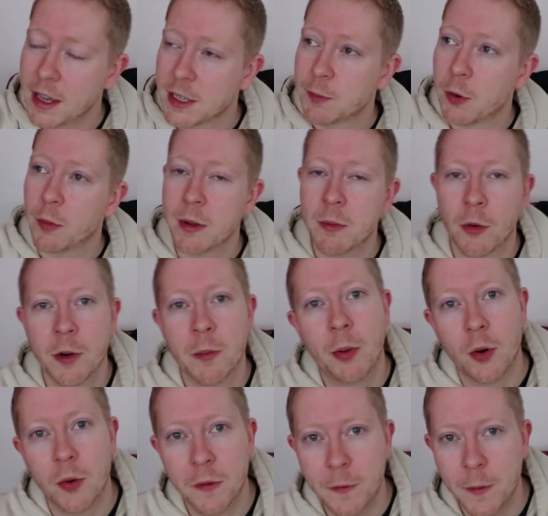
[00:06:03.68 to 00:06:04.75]
is probably more
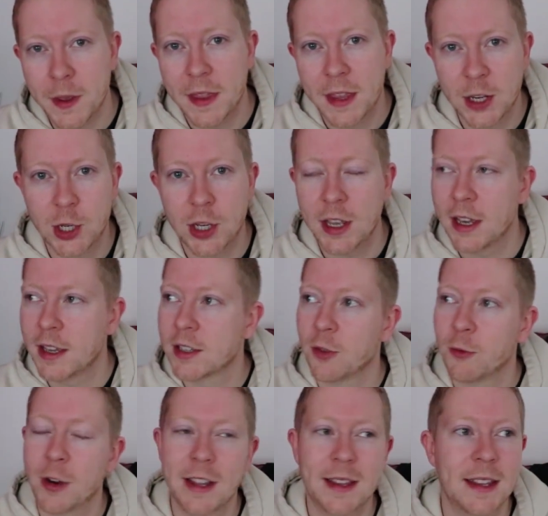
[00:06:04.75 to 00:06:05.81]
important for me this year because I
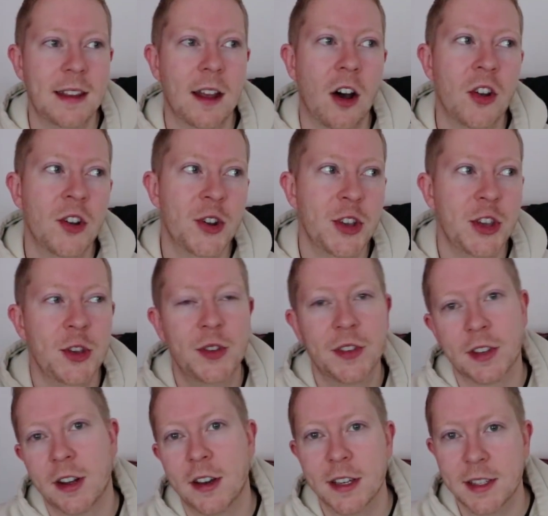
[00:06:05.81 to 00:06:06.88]
really did
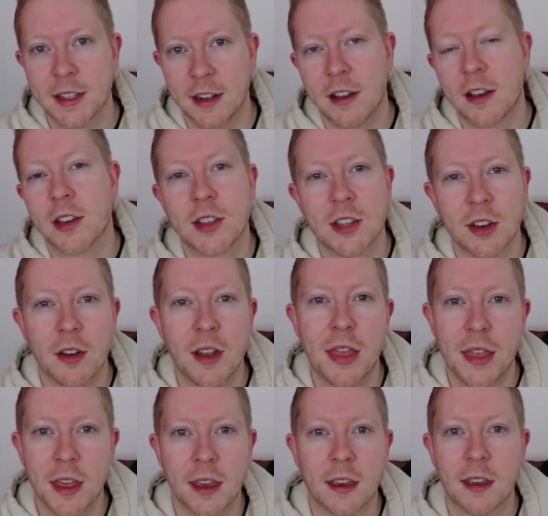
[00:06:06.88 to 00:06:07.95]
underutilize it last year, I
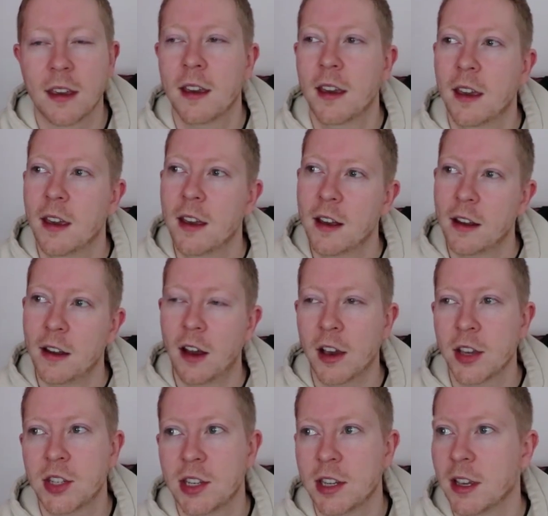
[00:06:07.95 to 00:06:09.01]
think.
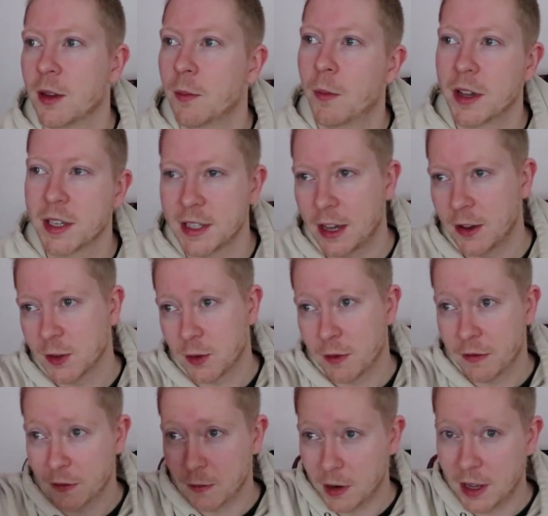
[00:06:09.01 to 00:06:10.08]
Last year my sales
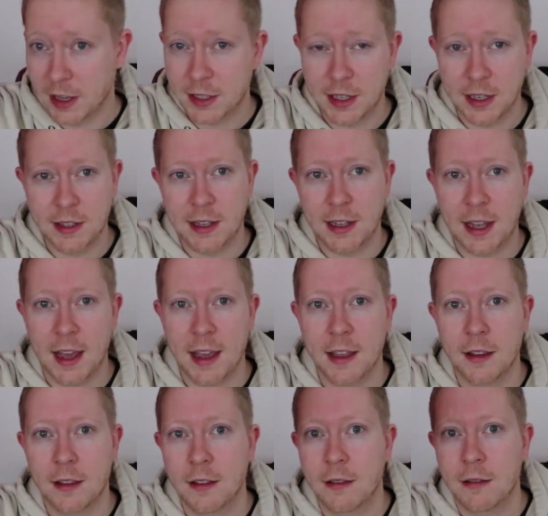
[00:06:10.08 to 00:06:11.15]
went from like 60k
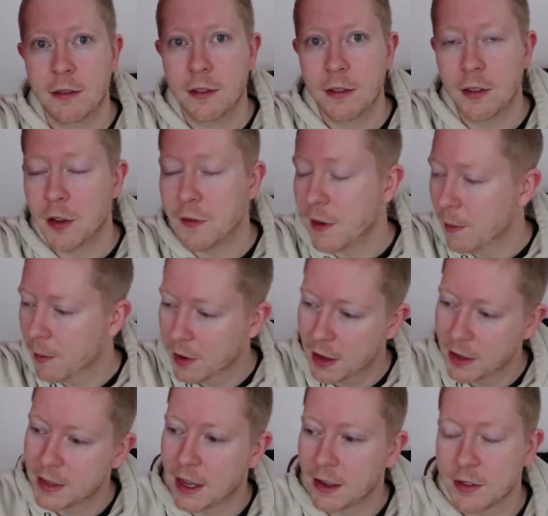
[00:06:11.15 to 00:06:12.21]
in
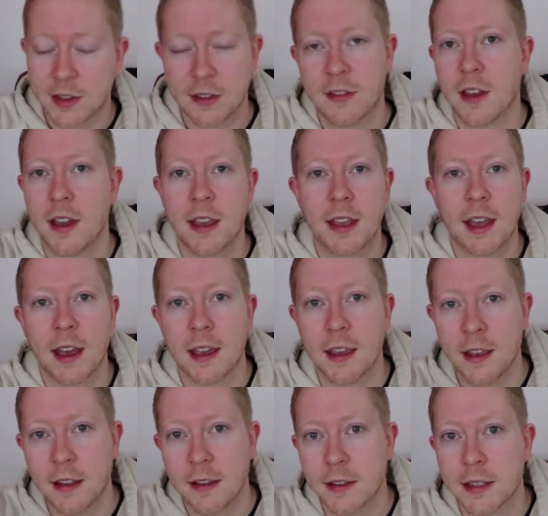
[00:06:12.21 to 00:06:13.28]
November down to
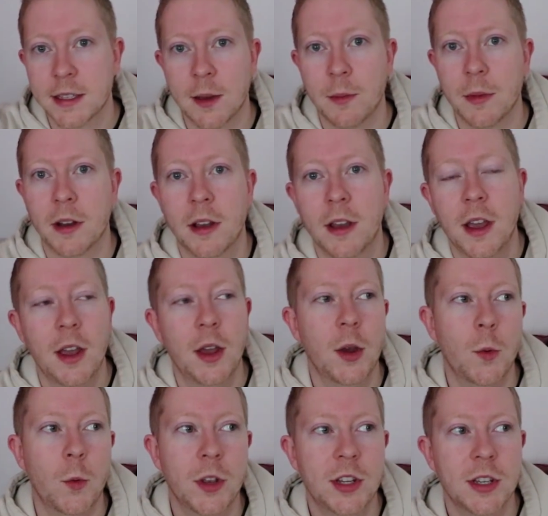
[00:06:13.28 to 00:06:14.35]
30k in December,
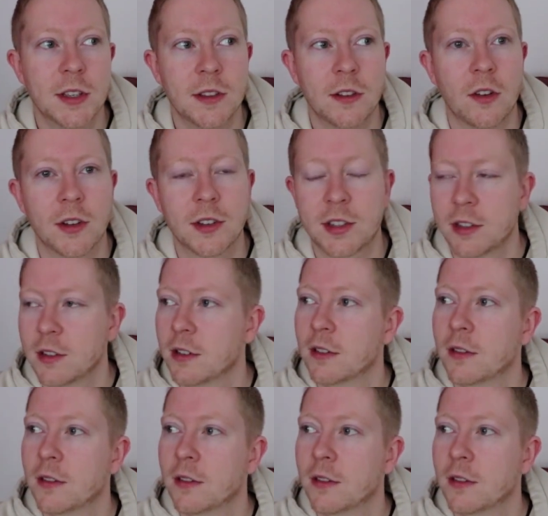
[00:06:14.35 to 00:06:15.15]
which is not